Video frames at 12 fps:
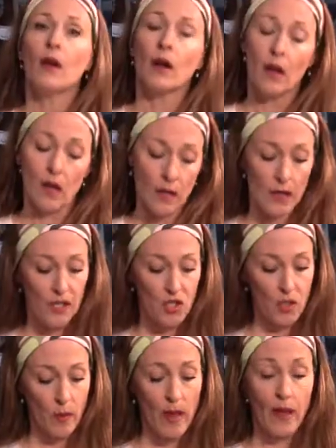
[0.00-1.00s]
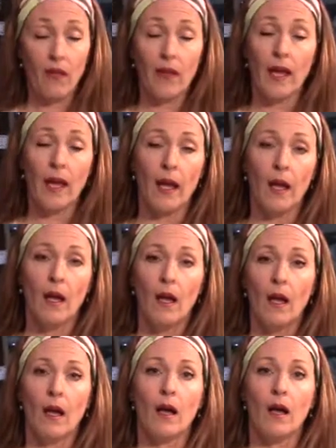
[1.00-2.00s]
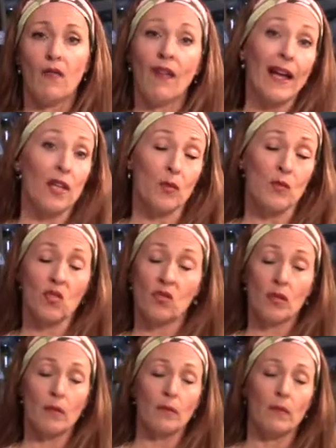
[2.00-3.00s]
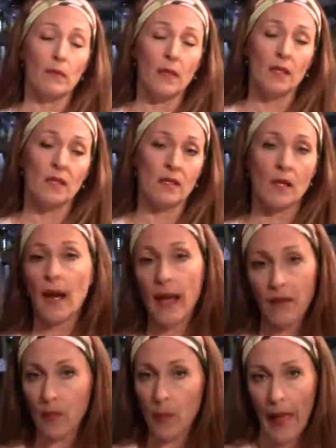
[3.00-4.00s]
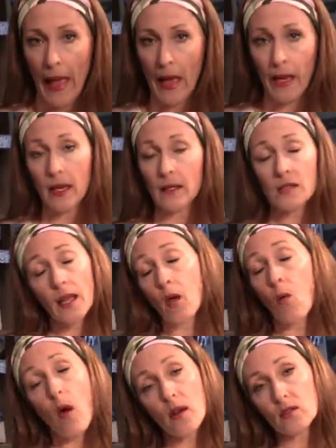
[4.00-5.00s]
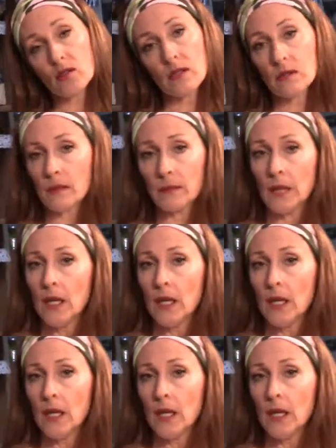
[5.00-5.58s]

unless you have a vacuum system that does not have a bag and it's like a water system,